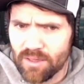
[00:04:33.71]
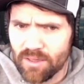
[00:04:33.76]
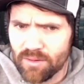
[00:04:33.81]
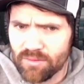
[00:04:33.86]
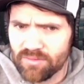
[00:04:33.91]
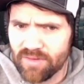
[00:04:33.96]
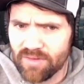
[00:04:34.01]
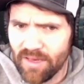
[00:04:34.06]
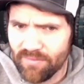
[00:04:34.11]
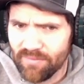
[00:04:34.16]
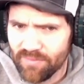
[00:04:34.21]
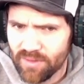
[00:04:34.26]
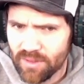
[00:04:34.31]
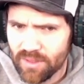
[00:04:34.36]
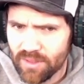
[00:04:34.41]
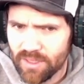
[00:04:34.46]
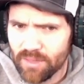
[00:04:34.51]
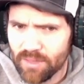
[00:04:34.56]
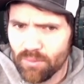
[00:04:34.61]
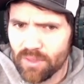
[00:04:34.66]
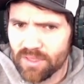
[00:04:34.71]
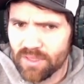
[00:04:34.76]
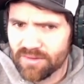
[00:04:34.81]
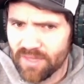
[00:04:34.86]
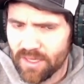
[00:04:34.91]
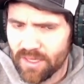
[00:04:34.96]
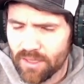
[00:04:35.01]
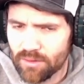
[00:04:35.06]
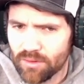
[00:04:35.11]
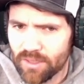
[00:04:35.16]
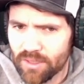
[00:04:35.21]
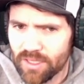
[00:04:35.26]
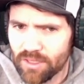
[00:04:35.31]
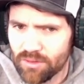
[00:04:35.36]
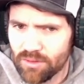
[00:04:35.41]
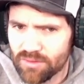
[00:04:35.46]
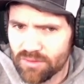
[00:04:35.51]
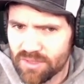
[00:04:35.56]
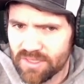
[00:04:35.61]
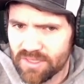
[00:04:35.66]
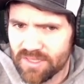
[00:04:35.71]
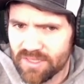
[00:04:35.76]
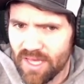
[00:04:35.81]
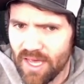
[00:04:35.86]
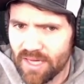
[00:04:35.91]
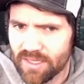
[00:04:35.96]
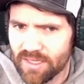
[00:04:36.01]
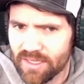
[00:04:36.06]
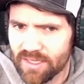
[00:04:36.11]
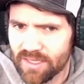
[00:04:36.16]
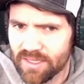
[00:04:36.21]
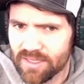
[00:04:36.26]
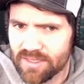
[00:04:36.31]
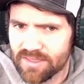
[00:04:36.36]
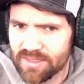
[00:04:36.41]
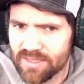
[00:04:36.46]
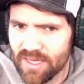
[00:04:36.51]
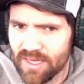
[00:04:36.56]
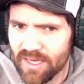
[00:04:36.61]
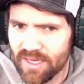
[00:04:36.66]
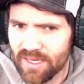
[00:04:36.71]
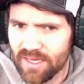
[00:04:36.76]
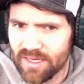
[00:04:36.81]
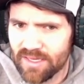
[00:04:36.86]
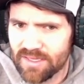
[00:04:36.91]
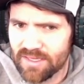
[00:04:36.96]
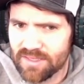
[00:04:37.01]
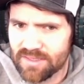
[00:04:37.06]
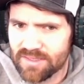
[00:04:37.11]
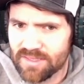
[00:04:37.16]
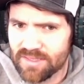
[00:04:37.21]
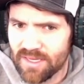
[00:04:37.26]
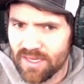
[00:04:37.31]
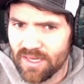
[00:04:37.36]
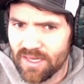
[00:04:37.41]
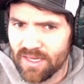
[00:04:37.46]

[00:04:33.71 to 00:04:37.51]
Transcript: definitely want to take a look at using these hotkeys, as